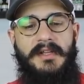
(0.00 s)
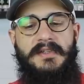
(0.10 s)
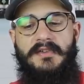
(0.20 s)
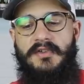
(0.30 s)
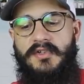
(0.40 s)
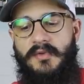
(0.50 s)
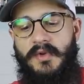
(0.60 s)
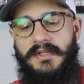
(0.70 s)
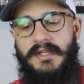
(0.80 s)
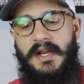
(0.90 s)
These are just the
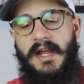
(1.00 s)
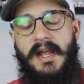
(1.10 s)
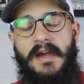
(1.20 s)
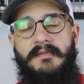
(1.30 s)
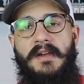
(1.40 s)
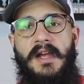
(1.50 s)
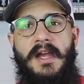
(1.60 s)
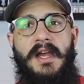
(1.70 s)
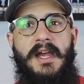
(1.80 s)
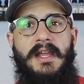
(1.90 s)
ones that I have
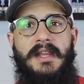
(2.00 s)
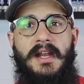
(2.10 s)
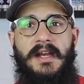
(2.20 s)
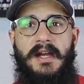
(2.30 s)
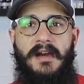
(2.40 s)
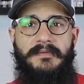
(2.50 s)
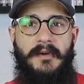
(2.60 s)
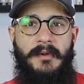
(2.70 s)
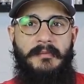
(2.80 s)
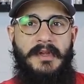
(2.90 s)
and that I got
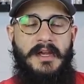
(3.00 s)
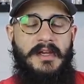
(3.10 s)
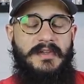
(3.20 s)
from him.